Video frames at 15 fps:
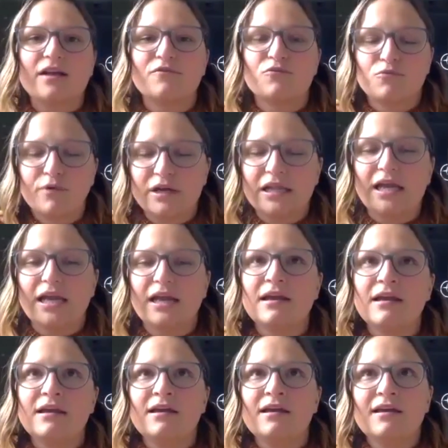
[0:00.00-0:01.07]
I really
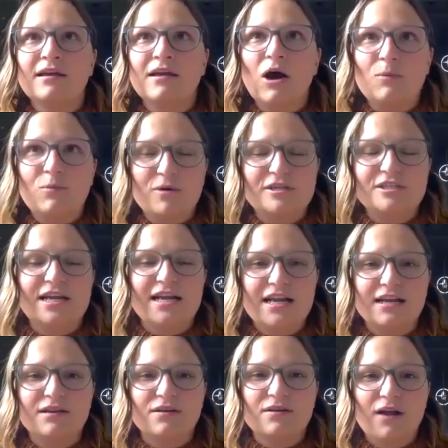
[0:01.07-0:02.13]
appreciated